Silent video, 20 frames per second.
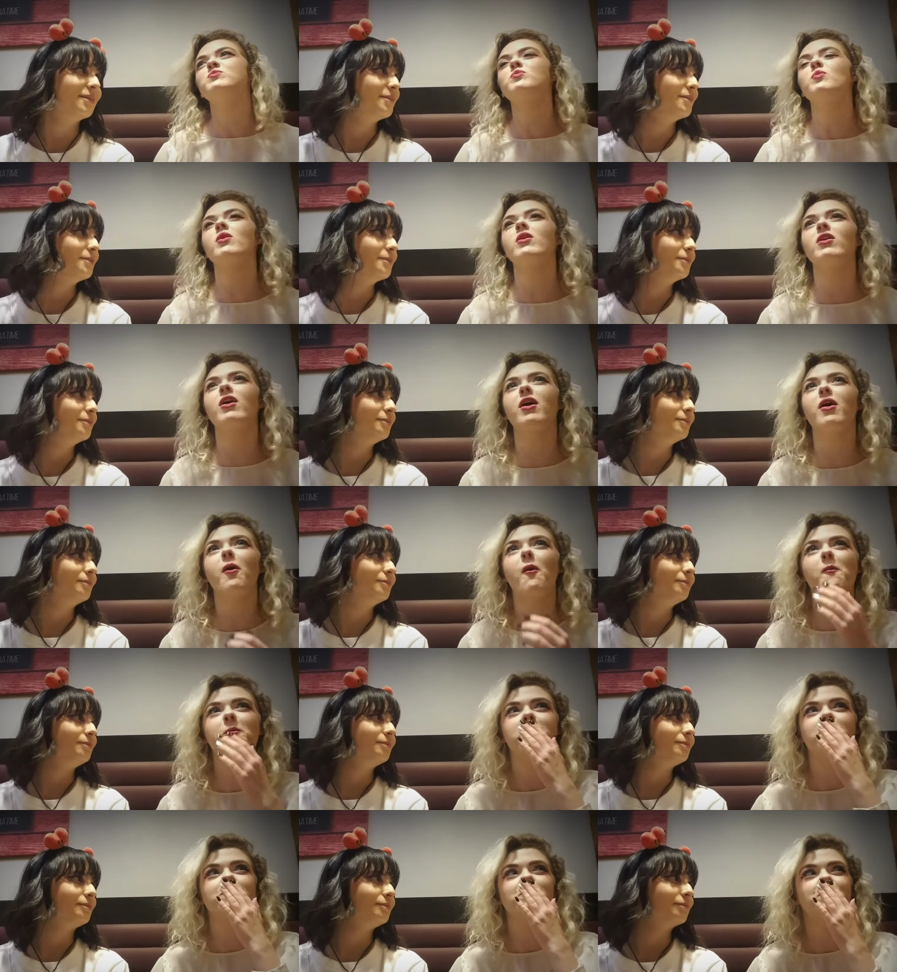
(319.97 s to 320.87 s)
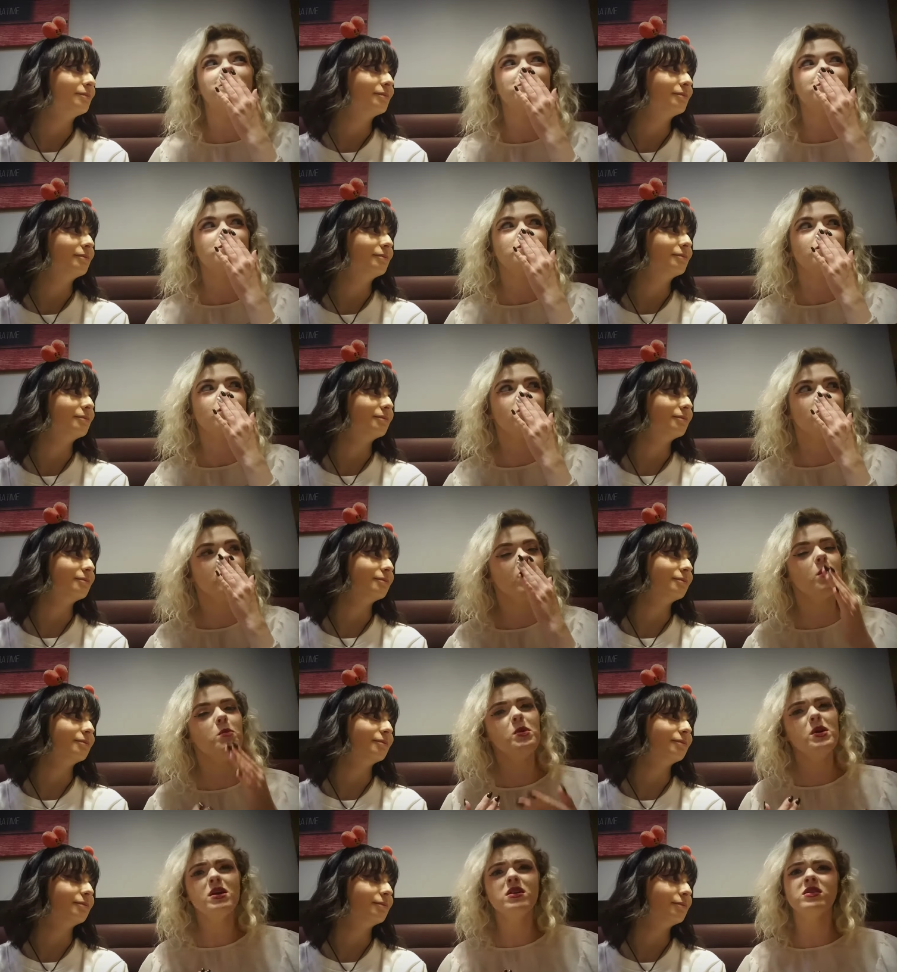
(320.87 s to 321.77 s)
Speaker 1: but like,
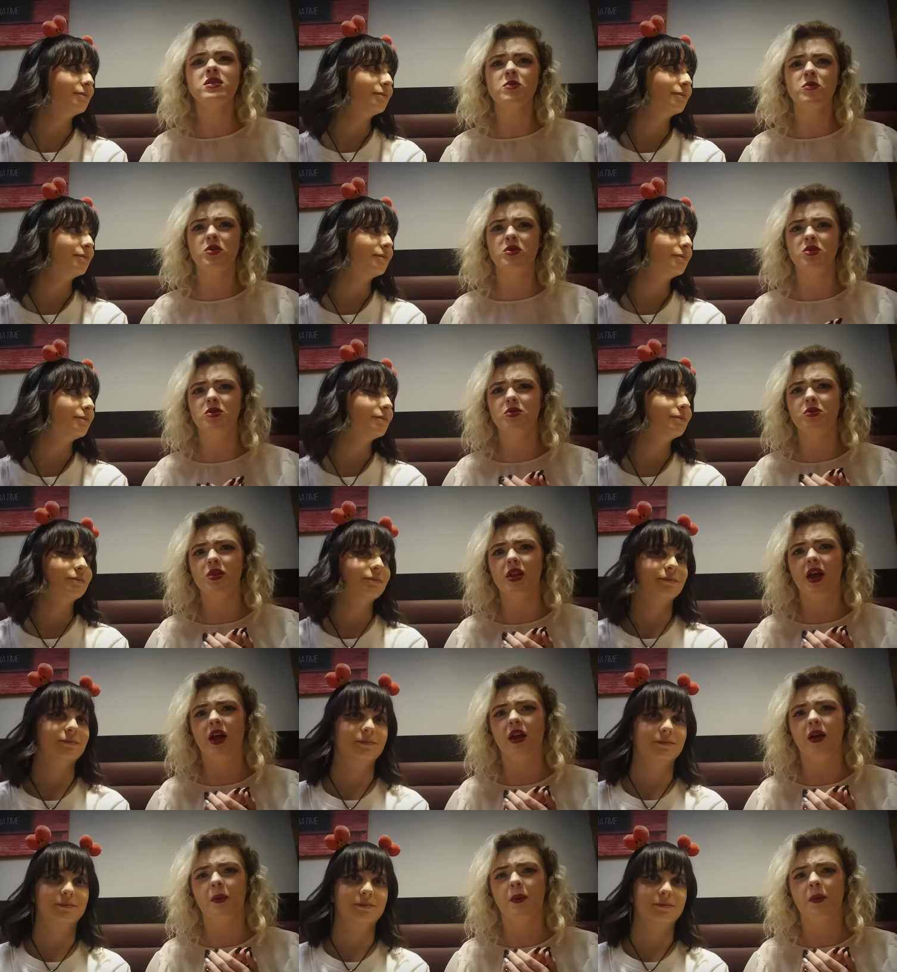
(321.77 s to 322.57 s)
being someone who like